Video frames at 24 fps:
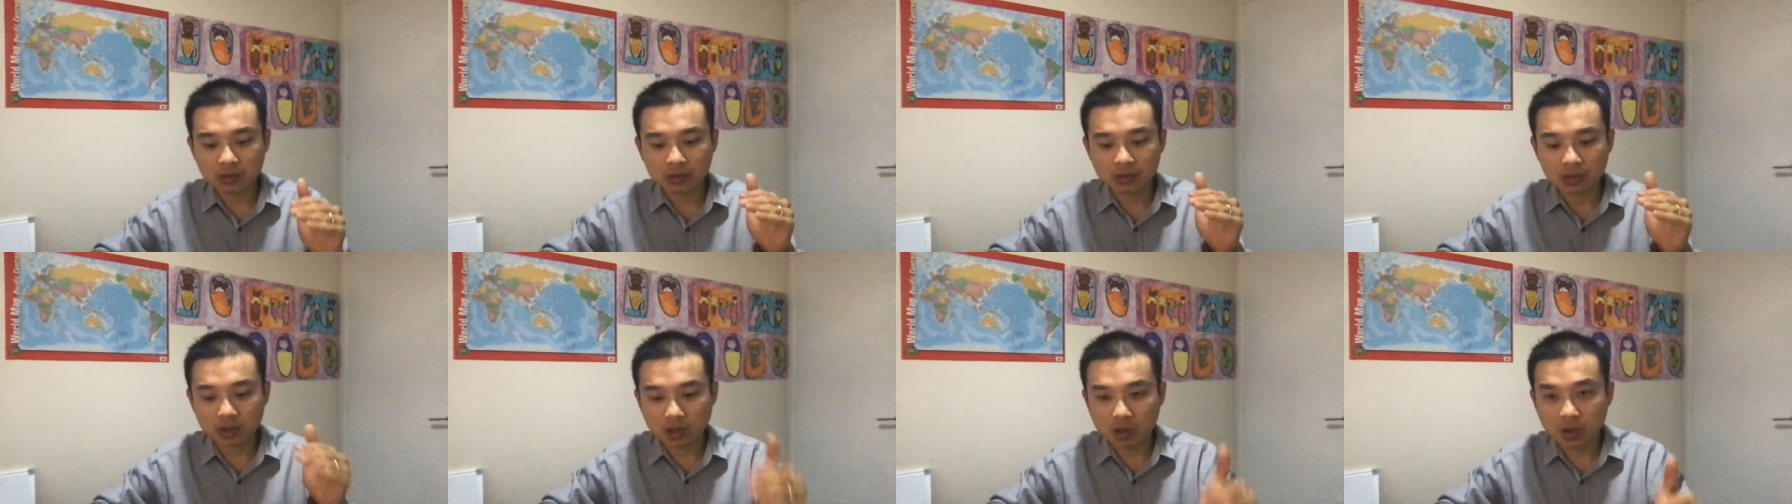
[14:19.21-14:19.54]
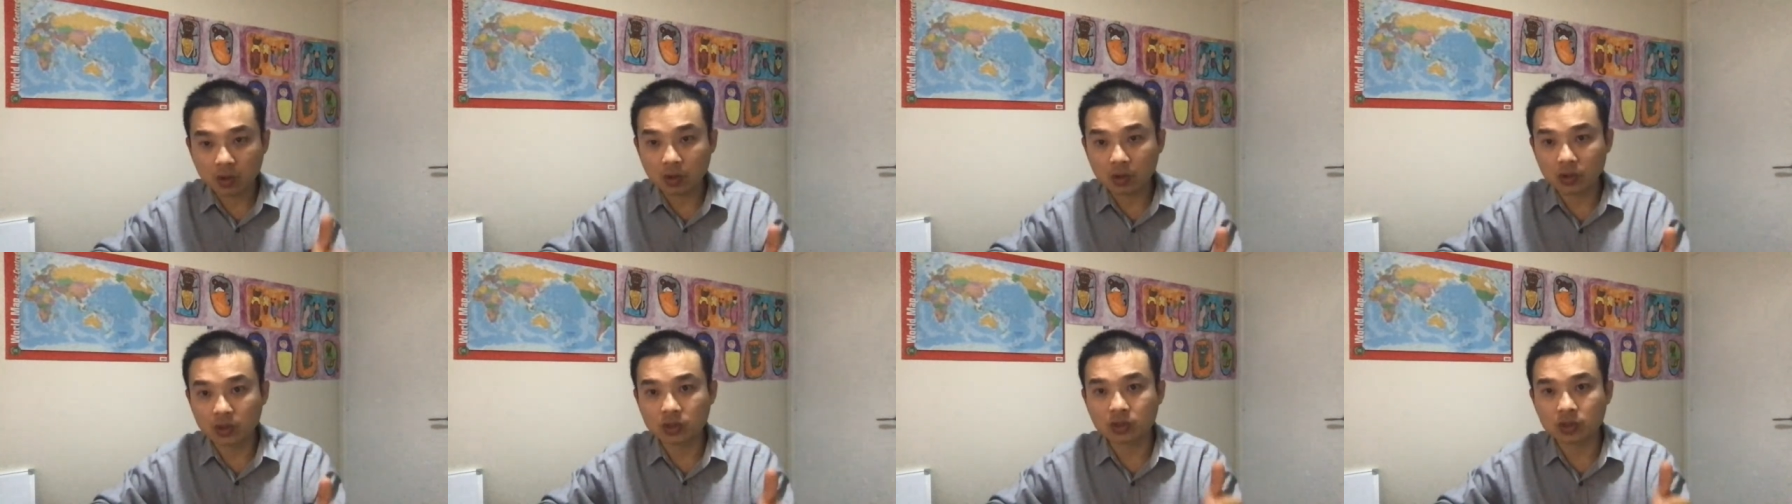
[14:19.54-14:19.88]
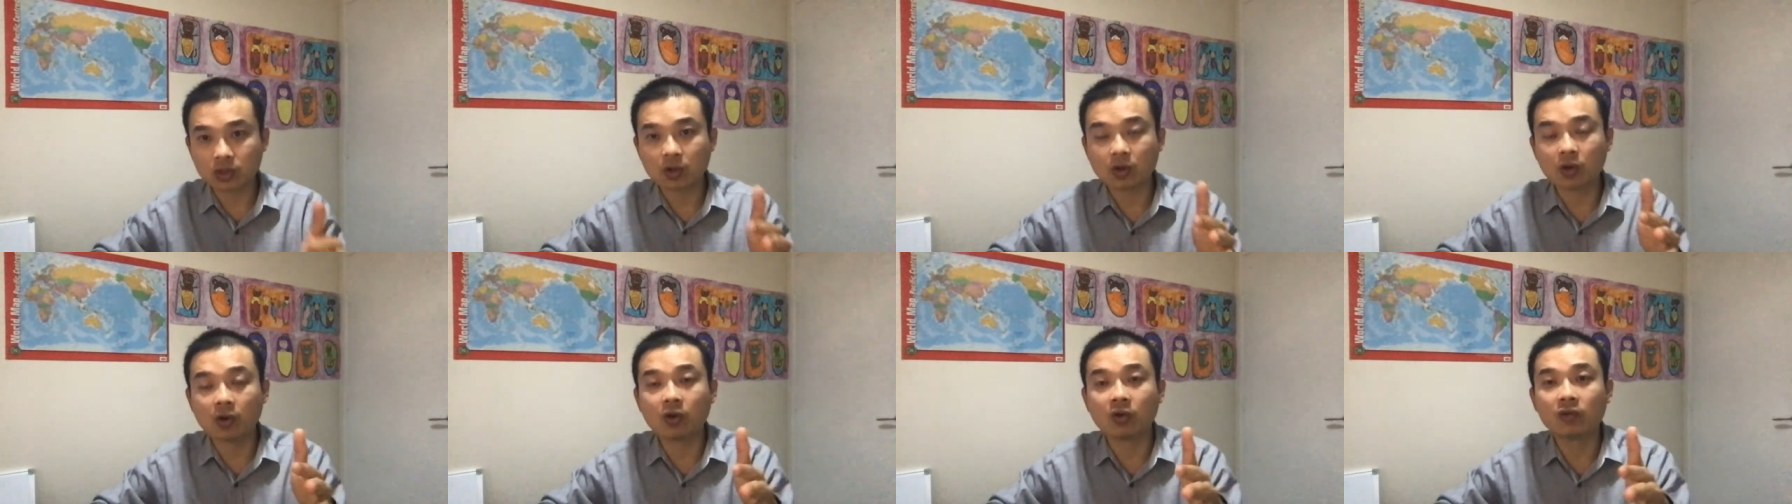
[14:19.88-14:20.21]
the cause
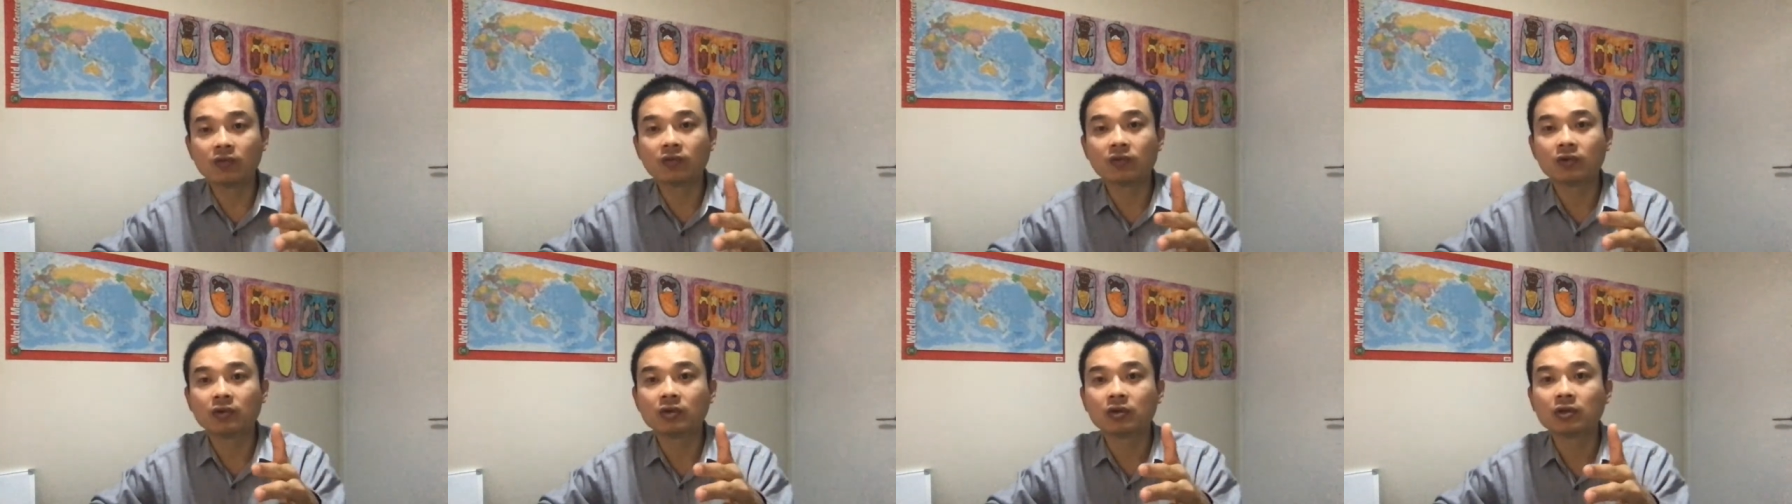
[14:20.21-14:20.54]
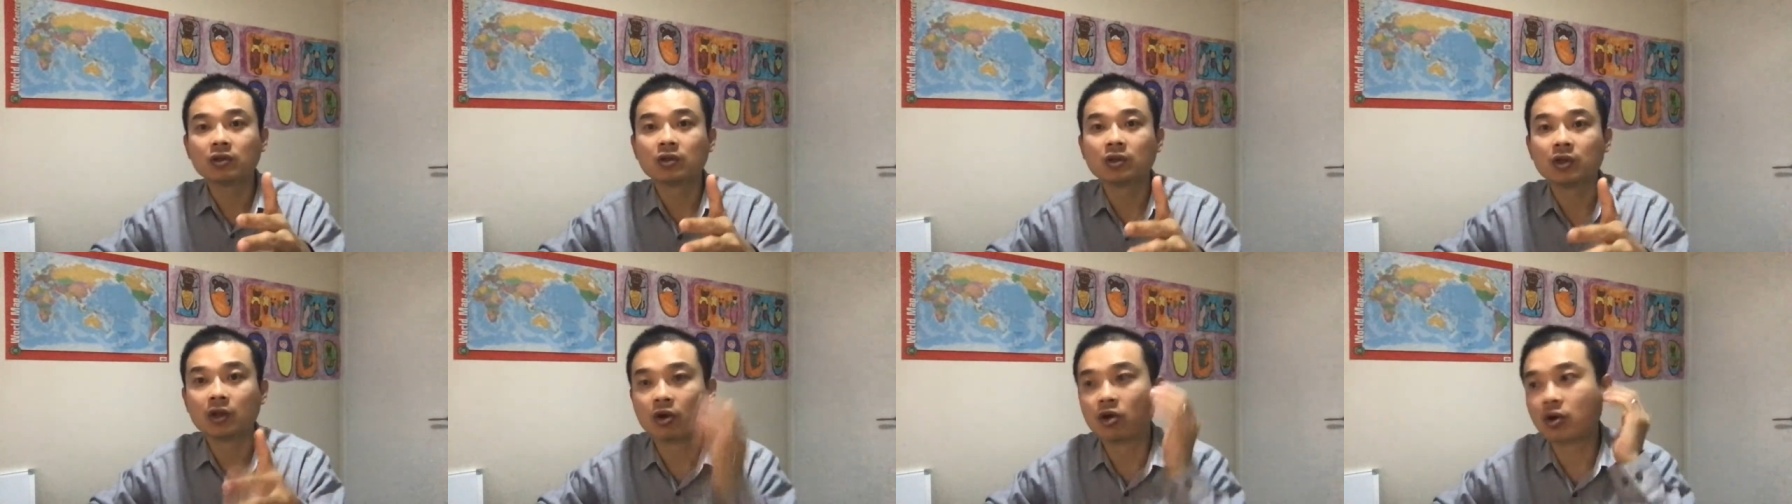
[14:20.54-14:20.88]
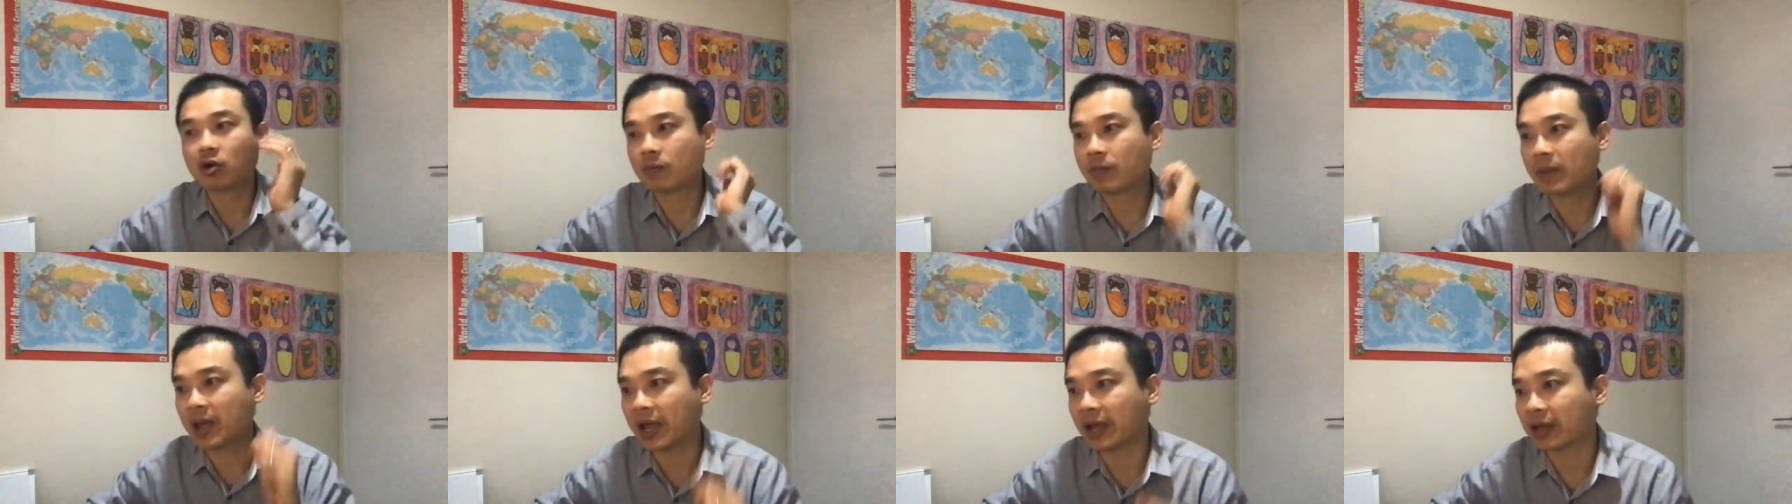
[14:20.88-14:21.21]
of
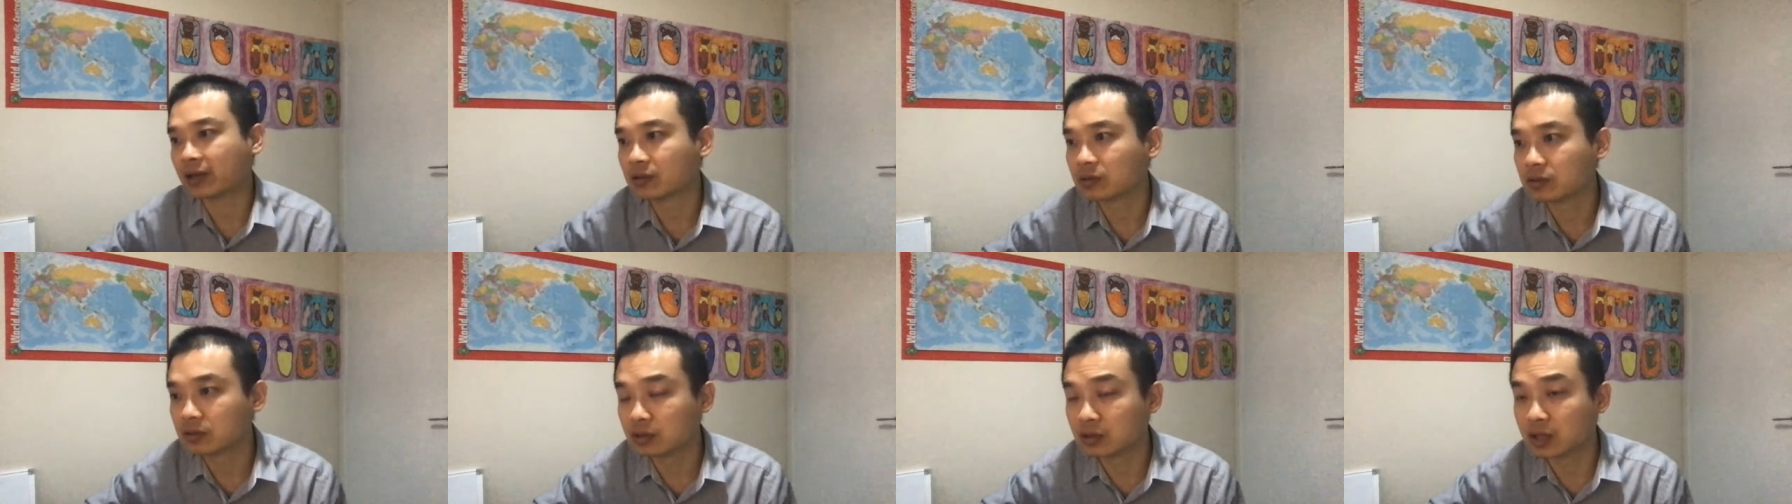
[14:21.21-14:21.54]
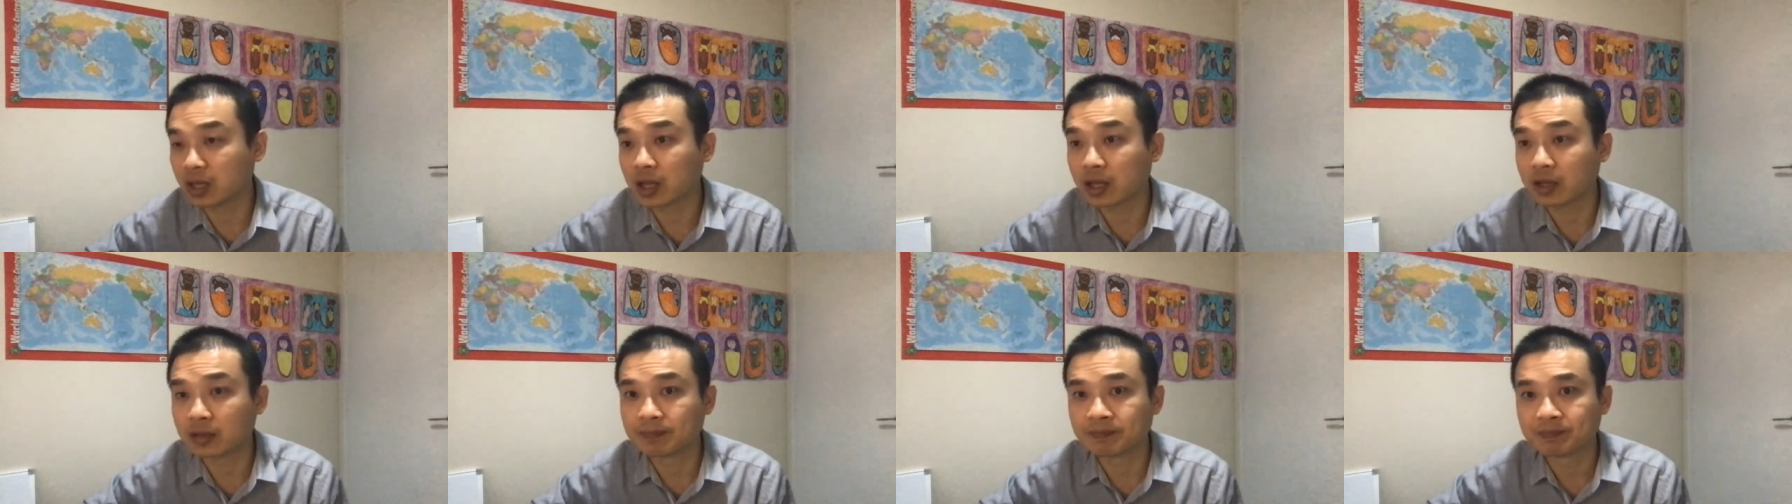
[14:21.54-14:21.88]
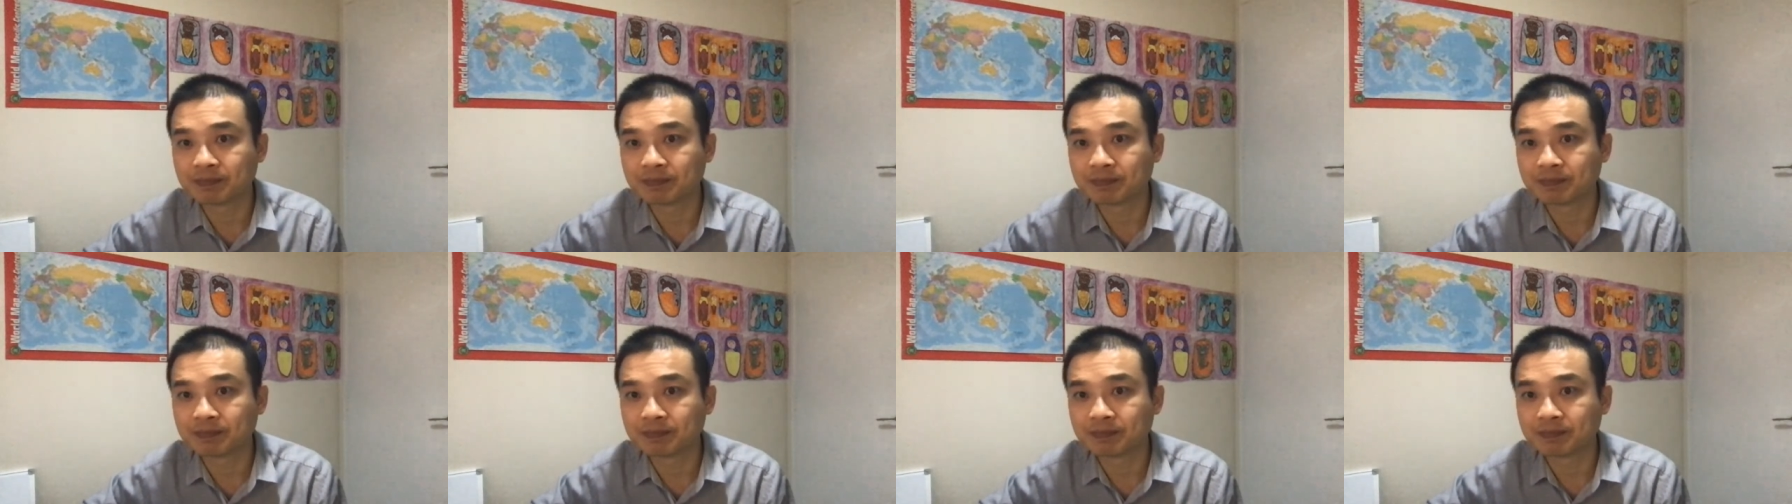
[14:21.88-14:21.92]
lower back today.